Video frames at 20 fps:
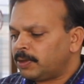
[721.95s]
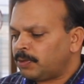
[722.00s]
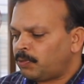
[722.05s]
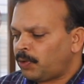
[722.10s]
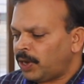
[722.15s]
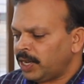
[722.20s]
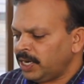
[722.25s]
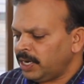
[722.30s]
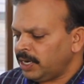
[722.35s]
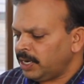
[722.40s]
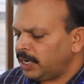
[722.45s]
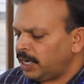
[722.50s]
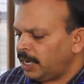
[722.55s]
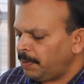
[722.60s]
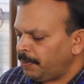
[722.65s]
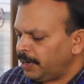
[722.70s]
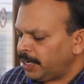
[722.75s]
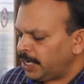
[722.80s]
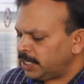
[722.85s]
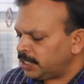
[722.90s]
One
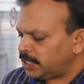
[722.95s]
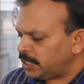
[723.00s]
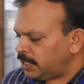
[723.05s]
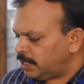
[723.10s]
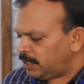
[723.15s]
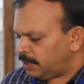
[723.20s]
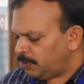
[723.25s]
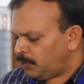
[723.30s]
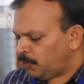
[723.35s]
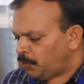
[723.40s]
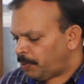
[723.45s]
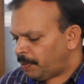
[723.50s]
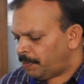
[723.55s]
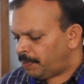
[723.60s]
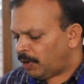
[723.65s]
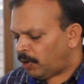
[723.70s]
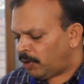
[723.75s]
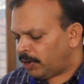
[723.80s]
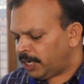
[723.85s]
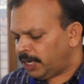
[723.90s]
limitation you may
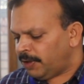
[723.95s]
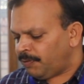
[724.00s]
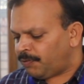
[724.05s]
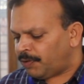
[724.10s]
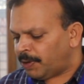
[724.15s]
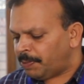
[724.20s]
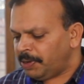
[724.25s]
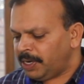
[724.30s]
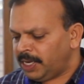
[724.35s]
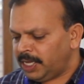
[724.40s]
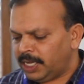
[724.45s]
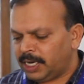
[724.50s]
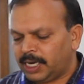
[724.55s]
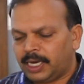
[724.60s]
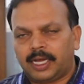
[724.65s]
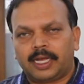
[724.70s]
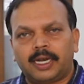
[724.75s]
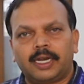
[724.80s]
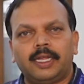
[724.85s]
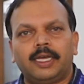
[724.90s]
be already familiar
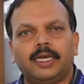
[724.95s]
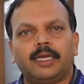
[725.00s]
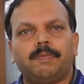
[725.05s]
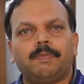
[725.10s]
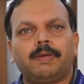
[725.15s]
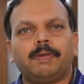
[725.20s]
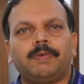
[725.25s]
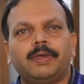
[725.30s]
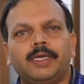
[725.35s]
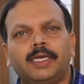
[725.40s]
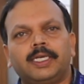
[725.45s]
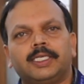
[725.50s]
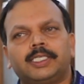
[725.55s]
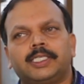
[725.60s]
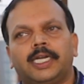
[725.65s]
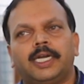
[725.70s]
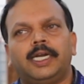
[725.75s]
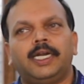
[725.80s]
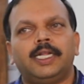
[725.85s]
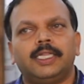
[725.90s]
earlier, maybe
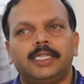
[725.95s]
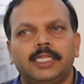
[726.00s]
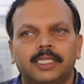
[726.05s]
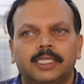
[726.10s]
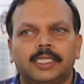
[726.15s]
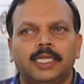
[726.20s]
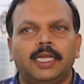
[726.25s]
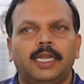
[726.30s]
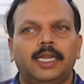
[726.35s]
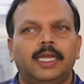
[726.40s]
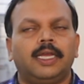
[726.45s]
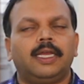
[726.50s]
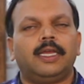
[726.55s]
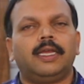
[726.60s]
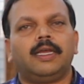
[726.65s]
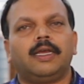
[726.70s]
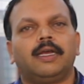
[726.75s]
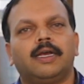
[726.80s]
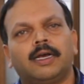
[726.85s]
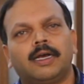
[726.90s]
studied in the theory,
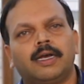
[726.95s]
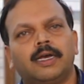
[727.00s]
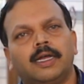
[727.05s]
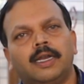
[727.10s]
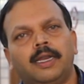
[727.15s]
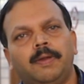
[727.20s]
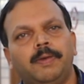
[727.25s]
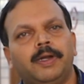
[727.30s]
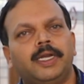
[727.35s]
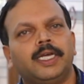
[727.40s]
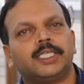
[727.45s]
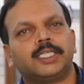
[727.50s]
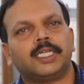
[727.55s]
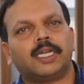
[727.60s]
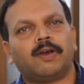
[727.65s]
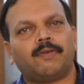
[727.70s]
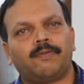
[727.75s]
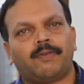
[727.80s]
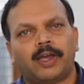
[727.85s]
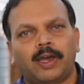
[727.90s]

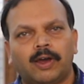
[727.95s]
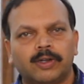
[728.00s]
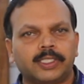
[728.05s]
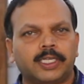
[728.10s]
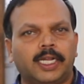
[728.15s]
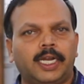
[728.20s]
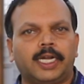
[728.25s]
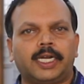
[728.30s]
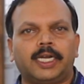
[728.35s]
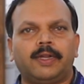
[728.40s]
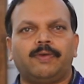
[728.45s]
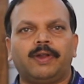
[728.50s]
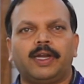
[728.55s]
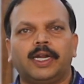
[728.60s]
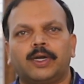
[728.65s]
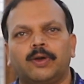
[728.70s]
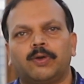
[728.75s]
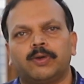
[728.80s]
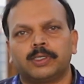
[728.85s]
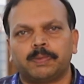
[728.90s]
limitation of ion selective
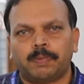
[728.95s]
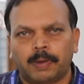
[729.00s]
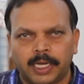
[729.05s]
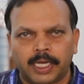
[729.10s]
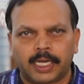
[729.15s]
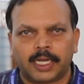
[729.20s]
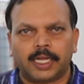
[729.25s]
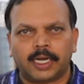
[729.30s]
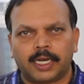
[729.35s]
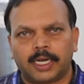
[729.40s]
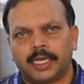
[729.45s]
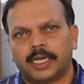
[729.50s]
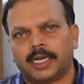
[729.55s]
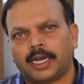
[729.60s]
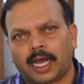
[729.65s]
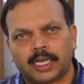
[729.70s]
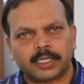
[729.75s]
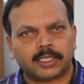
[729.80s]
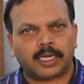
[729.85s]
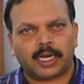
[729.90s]
electrodes, particularly
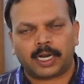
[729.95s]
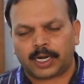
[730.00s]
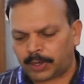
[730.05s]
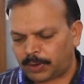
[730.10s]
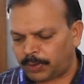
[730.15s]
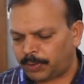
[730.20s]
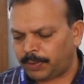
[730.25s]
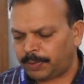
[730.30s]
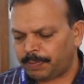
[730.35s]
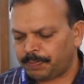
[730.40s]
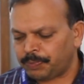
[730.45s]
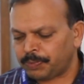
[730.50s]
glass electrode.